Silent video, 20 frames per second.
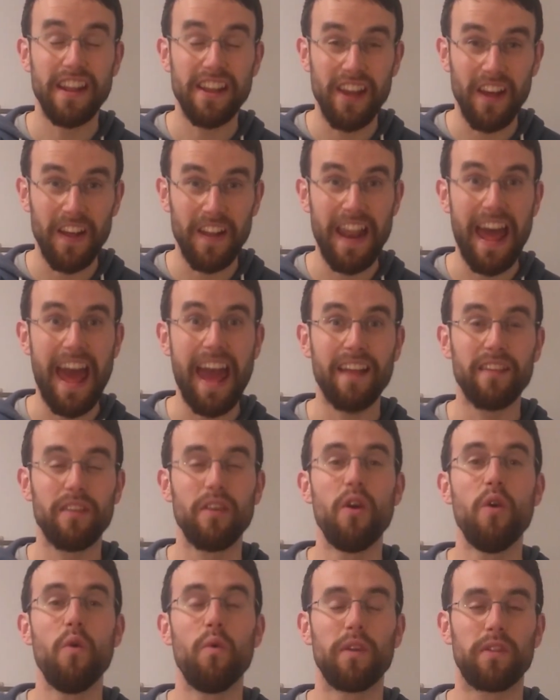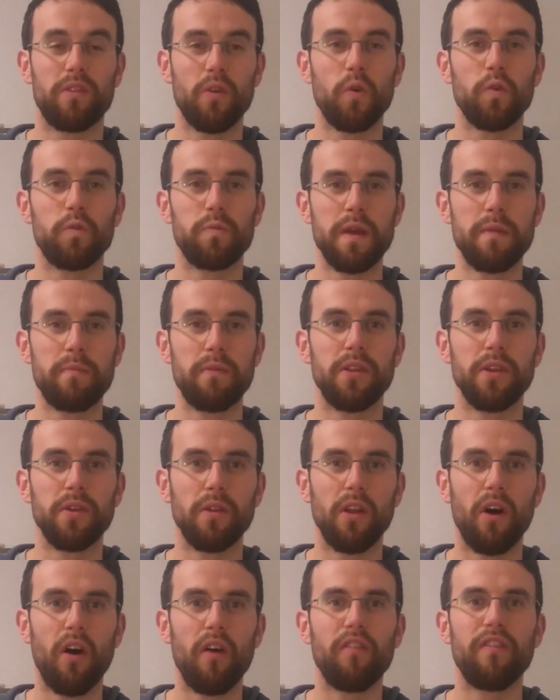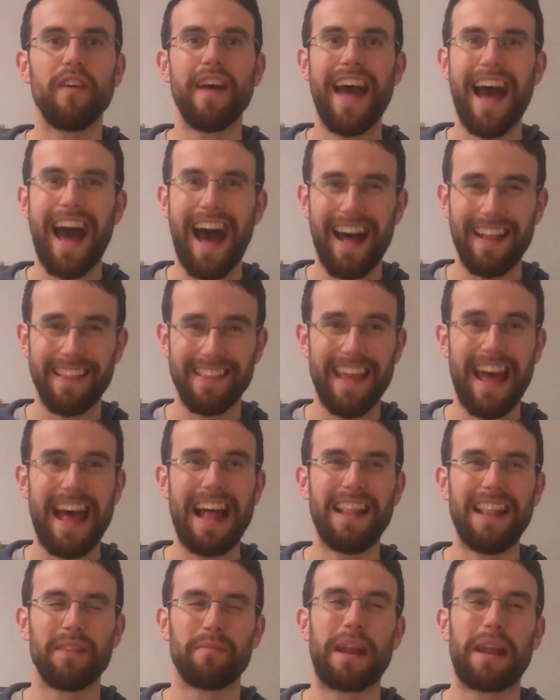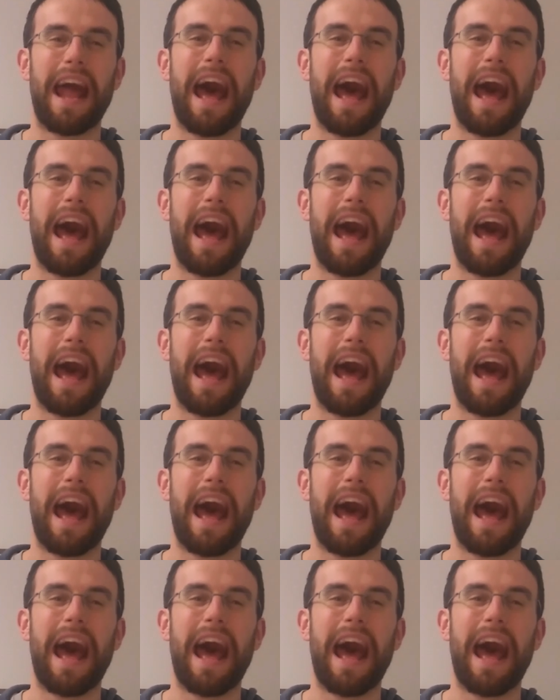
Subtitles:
connect with those people you love and tell them,